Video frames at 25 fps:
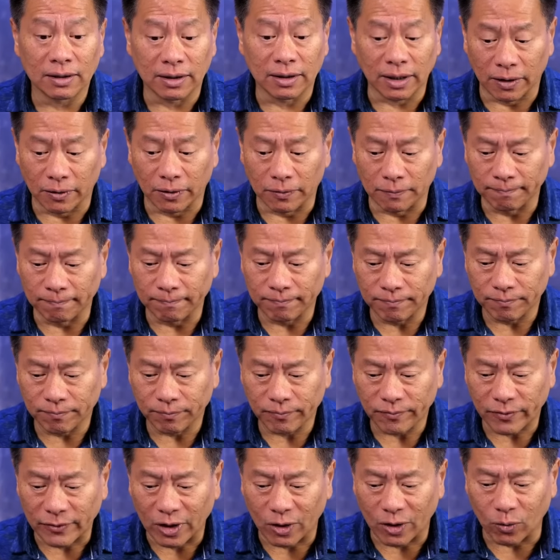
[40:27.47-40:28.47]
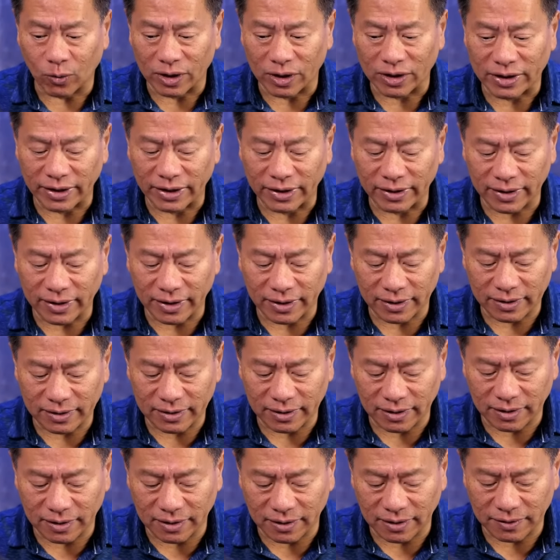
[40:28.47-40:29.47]
Now, One thing that
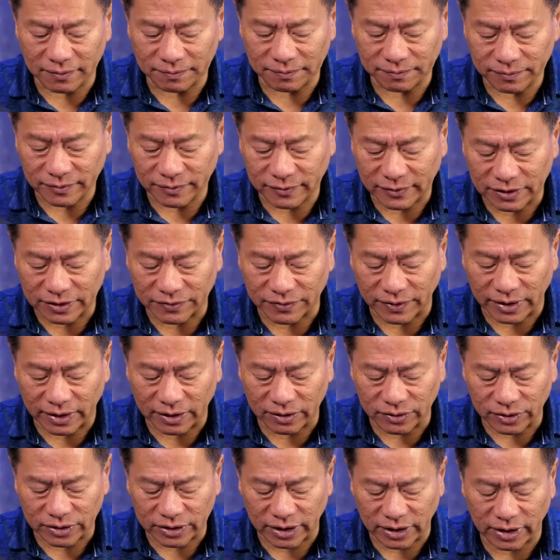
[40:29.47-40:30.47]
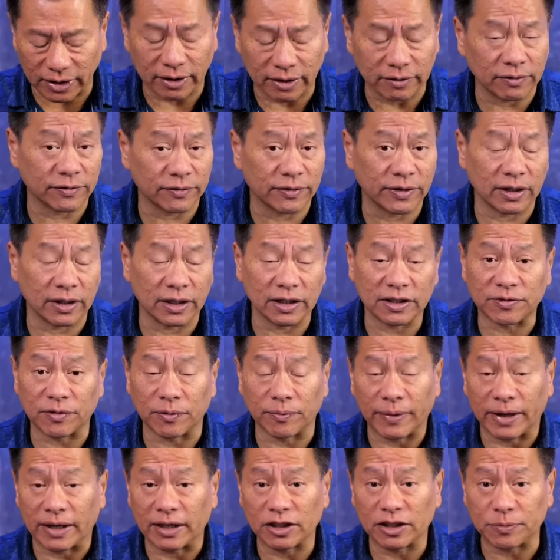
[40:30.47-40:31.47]
is very interesting, and you've heard this
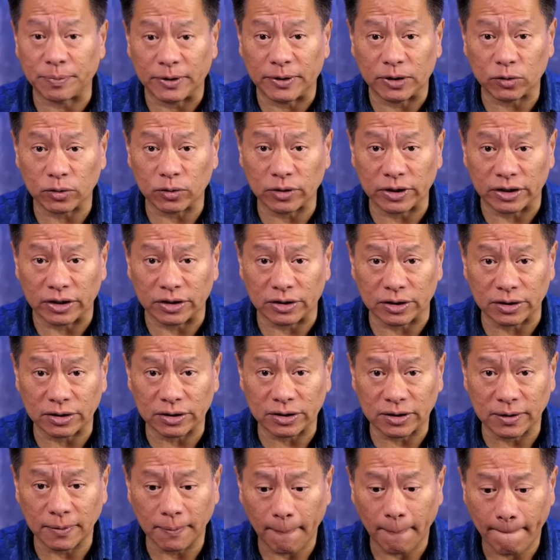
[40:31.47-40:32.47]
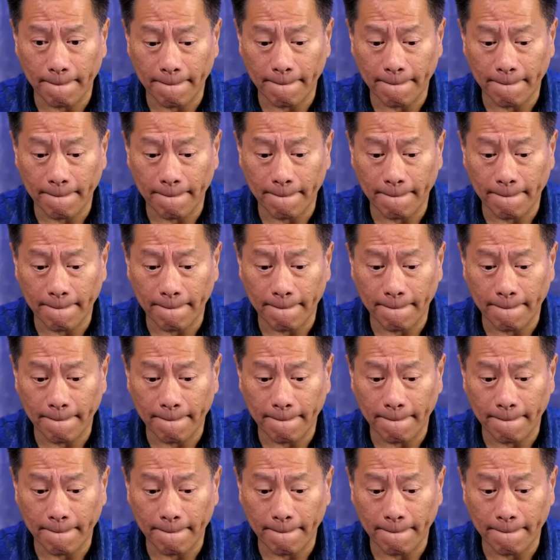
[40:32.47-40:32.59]
from many spiritual teachers,